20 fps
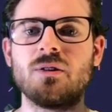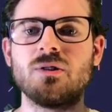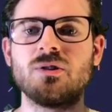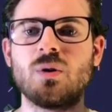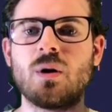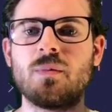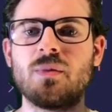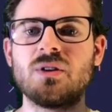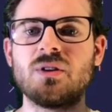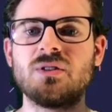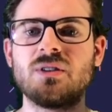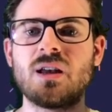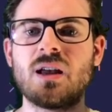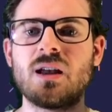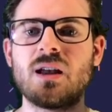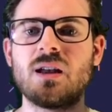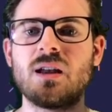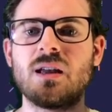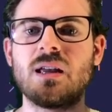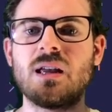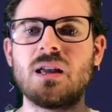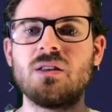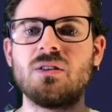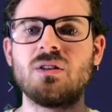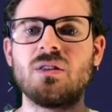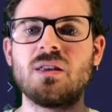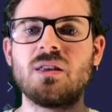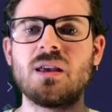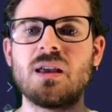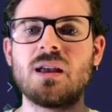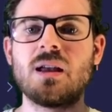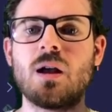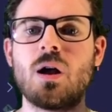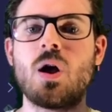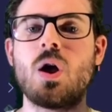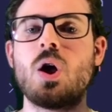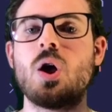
So I'm going to say get the